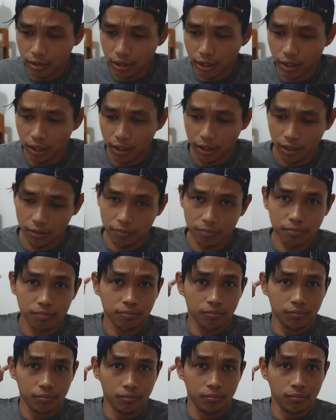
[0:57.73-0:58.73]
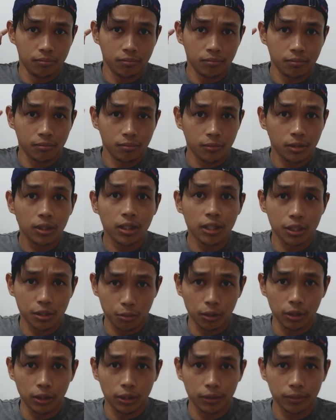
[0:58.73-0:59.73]
Then
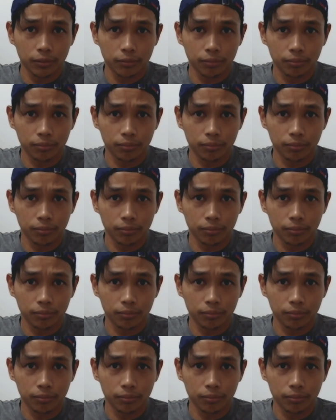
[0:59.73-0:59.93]
this one.